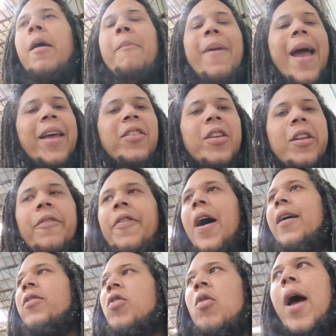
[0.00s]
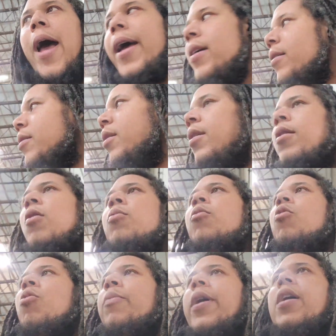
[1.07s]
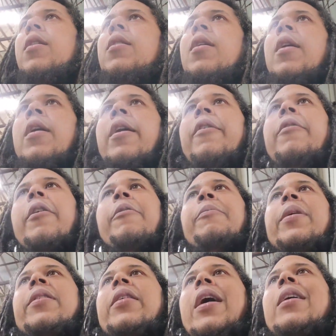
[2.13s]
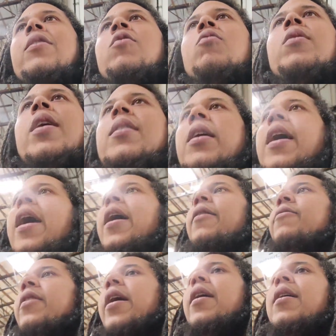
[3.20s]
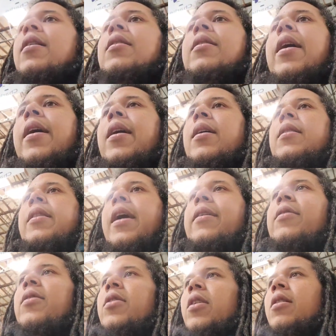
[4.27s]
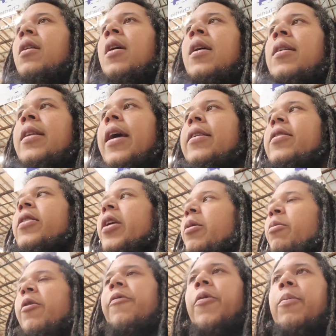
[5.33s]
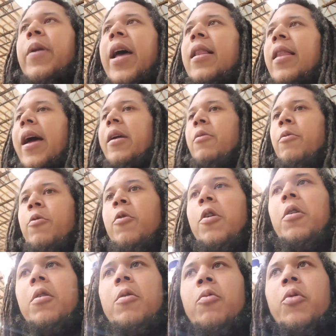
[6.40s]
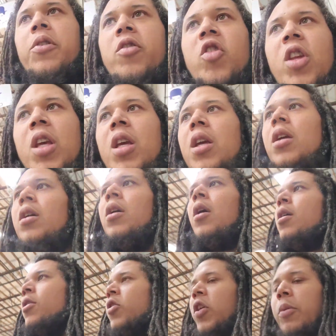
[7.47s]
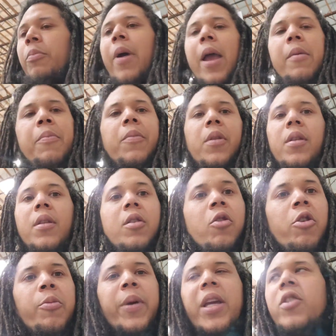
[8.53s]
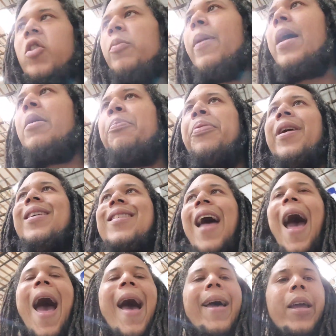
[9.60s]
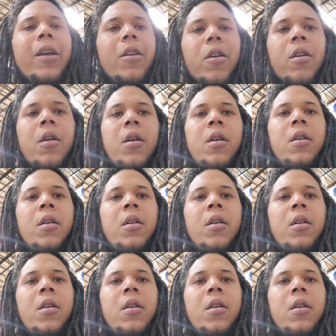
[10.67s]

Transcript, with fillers: Imagine if Hustle had come on, man. If, if Miss Hustle doesn't have that that that st that stigma from that light work with she, she might you know what I mean. She might have placed higher.